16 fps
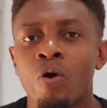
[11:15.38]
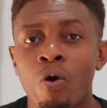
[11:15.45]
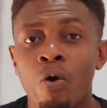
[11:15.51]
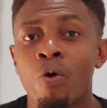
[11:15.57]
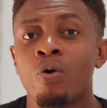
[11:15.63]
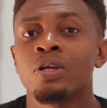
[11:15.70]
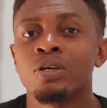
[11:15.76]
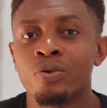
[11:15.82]

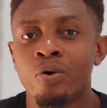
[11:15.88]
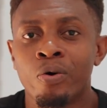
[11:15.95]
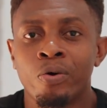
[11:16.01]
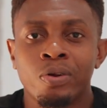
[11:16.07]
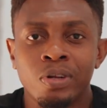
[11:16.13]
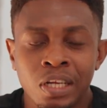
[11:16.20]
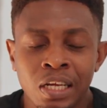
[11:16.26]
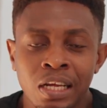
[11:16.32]
All in
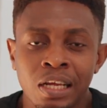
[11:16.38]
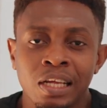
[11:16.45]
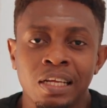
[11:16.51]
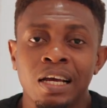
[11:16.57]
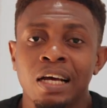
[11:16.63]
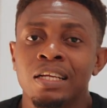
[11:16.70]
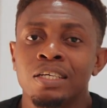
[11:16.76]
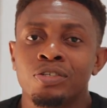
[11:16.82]
all,
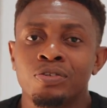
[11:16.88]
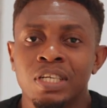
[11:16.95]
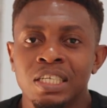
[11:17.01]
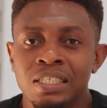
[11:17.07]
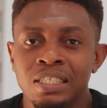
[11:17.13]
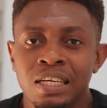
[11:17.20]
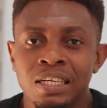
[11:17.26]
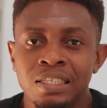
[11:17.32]
Ghana's real
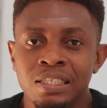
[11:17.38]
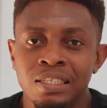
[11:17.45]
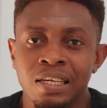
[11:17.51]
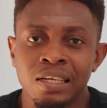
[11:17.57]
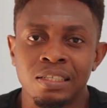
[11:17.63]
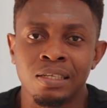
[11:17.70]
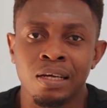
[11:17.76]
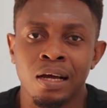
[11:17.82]
estate
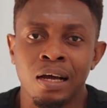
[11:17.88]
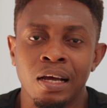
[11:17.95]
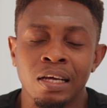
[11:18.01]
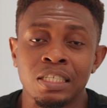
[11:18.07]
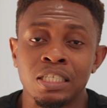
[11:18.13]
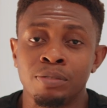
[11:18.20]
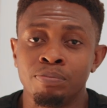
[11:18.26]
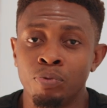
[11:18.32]
sector
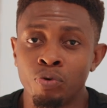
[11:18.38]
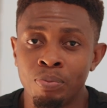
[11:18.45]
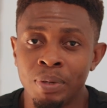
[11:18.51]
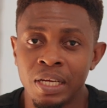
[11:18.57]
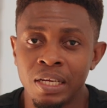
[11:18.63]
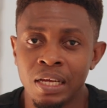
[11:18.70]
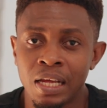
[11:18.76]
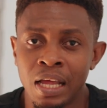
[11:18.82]
is
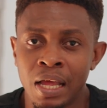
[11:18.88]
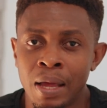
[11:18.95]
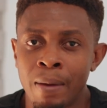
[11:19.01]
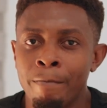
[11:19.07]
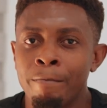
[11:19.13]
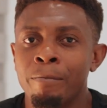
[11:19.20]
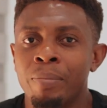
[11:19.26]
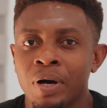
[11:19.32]
booming,
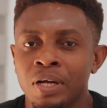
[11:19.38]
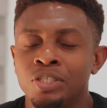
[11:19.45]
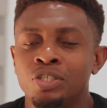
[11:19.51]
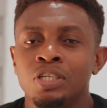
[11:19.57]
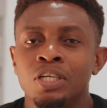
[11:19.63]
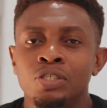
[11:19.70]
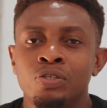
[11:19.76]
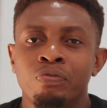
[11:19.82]
but
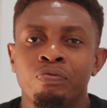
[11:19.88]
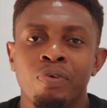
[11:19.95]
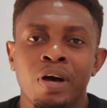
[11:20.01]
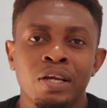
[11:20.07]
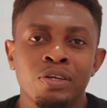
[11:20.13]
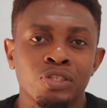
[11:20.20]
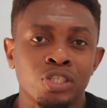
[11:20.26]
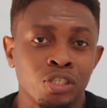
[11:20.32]
you need to
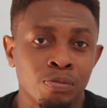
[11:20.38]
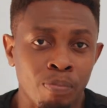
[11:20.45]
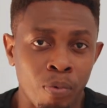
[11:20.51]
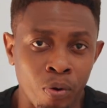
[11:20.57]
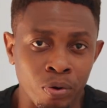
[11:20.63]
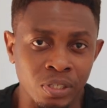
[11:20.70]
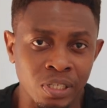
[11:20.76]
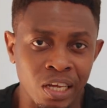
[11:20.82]
find your
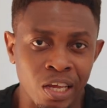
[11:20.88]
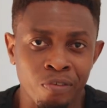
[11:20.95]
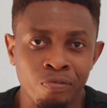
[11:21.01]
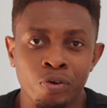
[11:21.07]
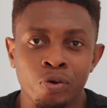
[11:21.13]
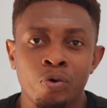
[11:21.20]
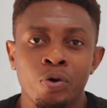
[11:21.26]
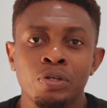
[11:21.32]
spot
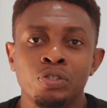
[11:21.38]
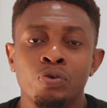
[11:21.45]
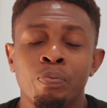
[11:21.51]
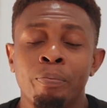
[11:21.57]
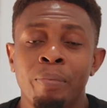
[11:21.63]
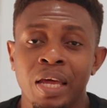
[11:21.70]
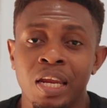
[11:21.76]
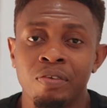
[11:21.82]
if you're going to
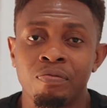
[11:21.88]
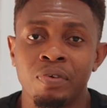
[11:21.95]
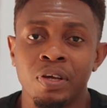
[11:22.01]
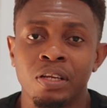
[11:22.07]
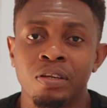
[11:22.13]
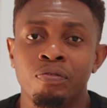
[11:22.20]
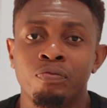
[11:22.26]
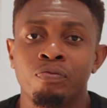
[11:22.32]

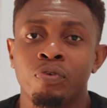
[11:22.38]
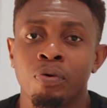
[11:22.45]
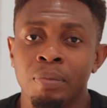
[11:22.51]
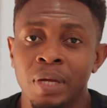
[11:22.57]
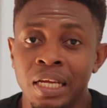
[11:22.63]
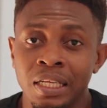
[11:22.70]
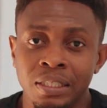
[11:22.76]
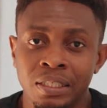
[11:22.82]
benefit from
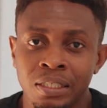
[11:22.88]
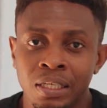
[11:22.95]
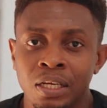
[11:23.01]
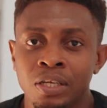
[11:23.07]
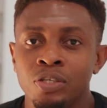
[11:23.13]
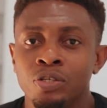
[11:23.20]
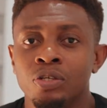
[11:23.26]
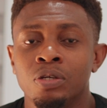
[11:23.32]
it.
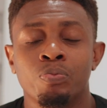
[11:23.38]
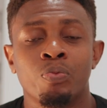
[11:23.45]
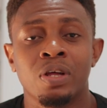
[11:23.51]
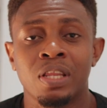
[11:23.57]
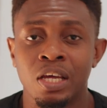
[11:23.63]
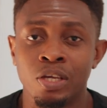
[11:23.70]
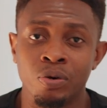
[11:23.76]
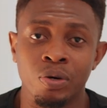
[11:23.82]

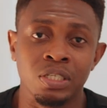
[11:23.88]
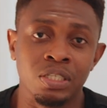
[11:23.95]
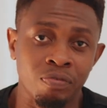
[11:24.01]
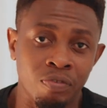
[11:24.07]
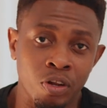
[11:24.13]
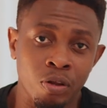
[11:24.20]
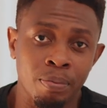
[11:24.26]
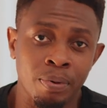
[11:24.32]
Whether you're a
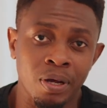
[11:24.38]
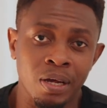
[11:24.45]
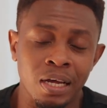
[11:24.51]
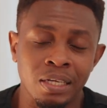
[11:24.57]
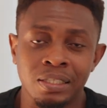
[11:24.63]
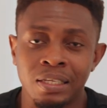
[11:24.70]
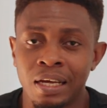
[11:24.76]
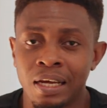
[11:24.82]
developer,
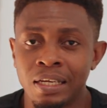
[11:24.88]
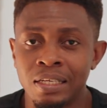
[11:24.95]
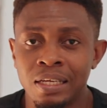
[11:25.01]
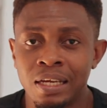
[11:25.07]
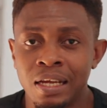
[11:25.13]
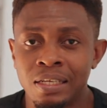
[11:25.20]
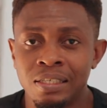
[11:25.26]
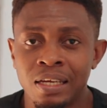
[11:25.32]
as I
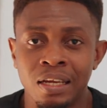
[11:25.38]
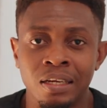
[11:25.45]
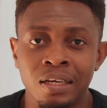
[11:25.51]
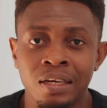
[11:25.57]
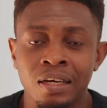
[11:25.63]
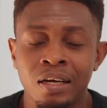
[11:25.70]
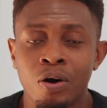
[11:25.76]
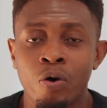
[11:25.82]
indicated
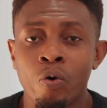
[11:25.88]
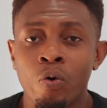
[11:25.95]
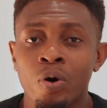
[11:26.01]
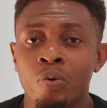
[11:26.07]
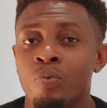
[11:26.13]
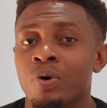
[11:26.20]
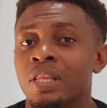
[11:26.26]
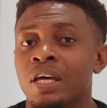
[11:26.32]
earlier, or
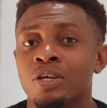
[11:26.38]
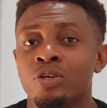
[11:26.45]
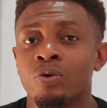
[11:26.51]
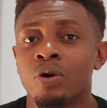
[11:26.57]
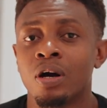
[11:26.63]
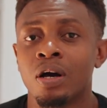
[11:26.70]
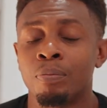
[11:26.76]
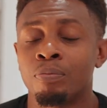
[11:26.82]
whether
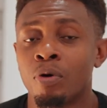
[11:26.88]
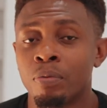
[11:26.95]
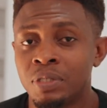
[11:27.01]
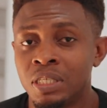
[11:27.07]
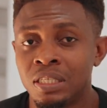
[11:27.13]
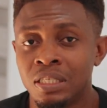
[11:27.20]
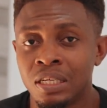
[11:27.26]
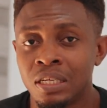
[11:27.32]
you are a
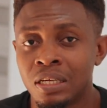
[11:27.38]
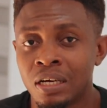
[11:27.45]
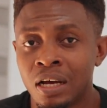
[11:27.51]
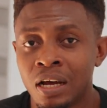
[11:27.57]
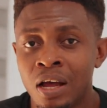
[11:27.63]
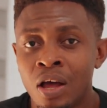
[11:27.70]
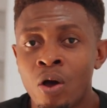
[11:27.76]
property seeker,